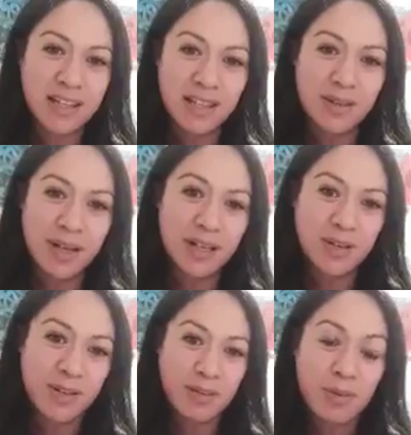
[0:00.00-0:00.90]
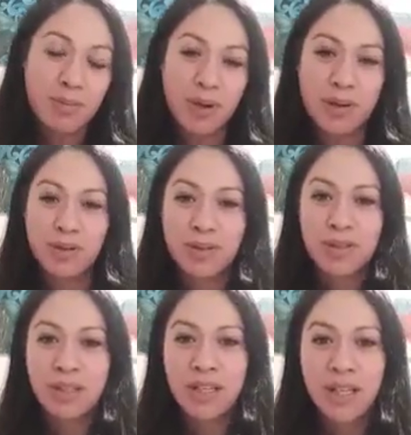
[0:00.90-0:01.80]
it in the way of I
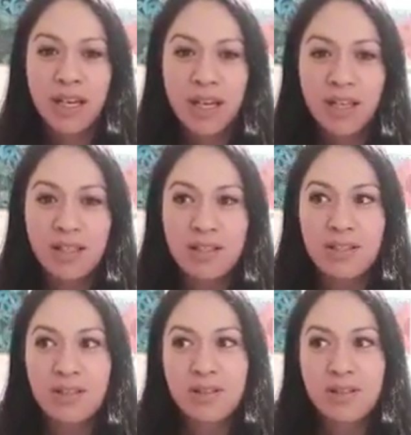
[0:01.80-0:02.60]
propose, and